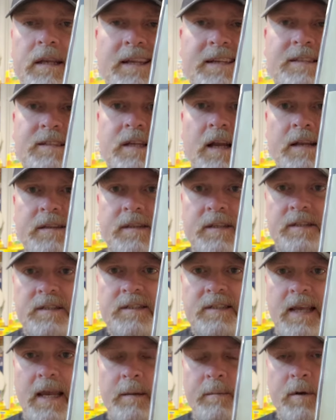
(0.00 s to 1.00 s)
And it's not this
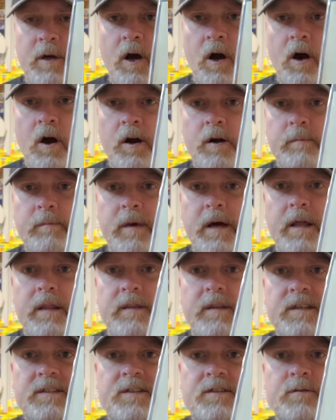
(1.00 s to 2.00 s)
same card, but
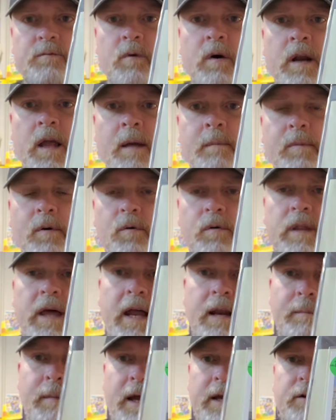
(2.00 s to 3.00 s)
this is one I pulled
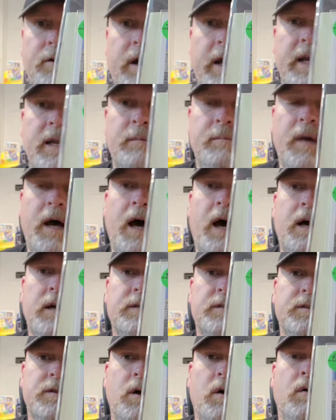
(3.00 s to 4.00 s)
out of my grading
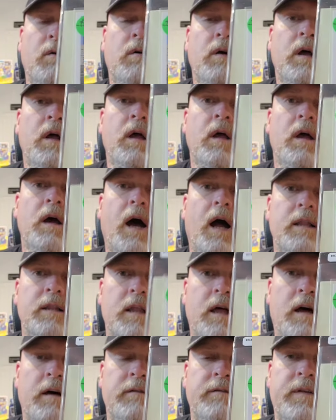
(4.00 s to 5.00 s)
box. So I
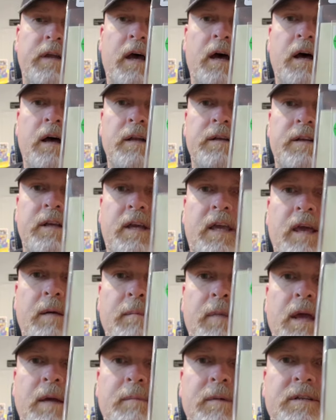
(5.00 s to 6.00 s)
loved
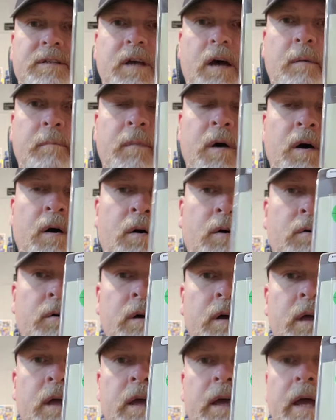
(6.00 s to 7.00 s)
Dikembe Mutombo.
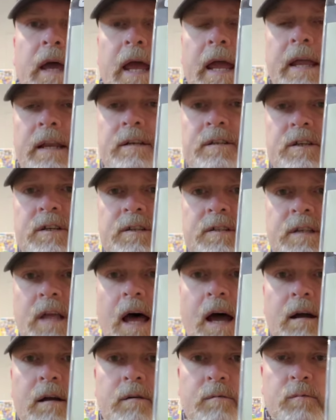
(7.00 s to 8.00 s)
And just,
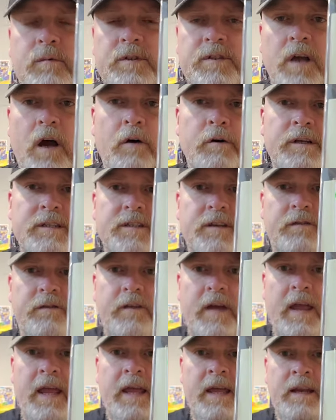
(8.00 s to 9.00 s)
I was always a
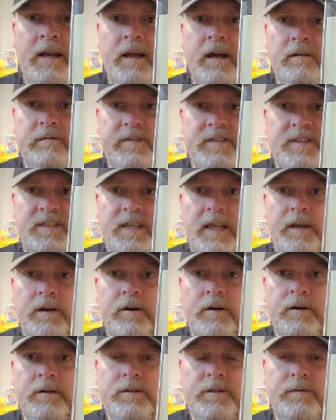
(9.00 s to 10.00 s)
fan of
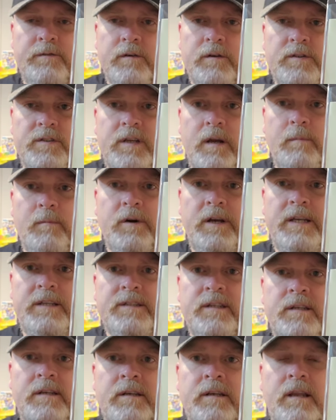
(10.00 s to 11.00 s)
centers for some
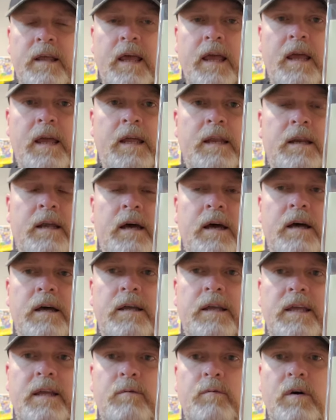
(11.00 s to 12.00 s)
reason. And
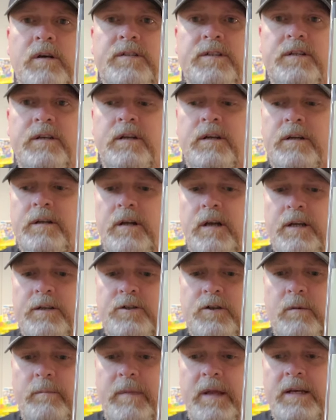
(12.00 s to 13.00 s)
he wasn't a
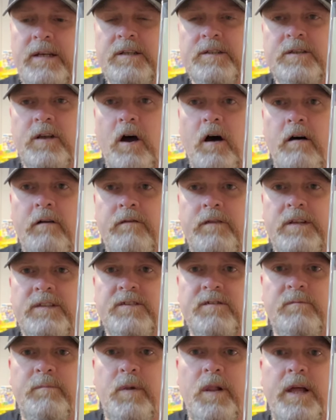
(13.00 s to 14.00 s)
tremendous
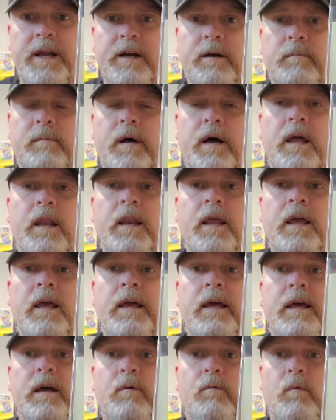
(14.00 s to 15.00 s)
offensive player, but
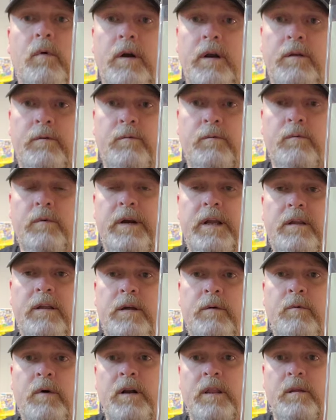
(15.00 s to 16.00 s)

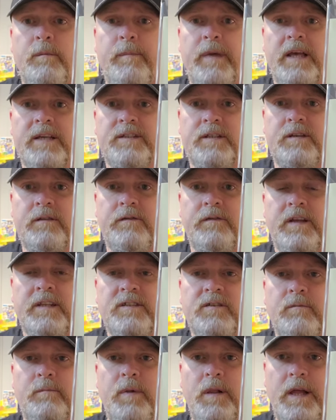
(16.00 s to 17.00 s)
really one of the best
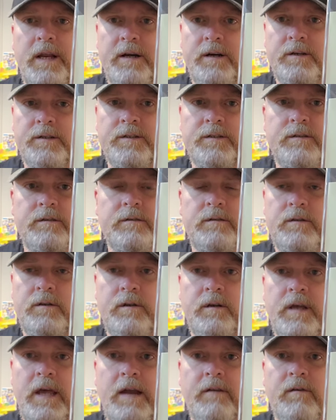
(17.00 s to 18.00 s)
defensive players
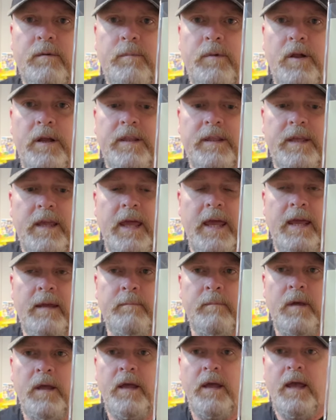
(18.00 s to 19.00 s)
to ever play the
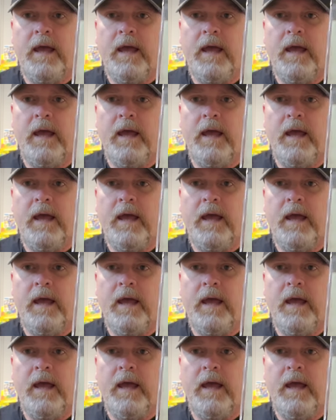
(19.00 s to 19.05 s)
game.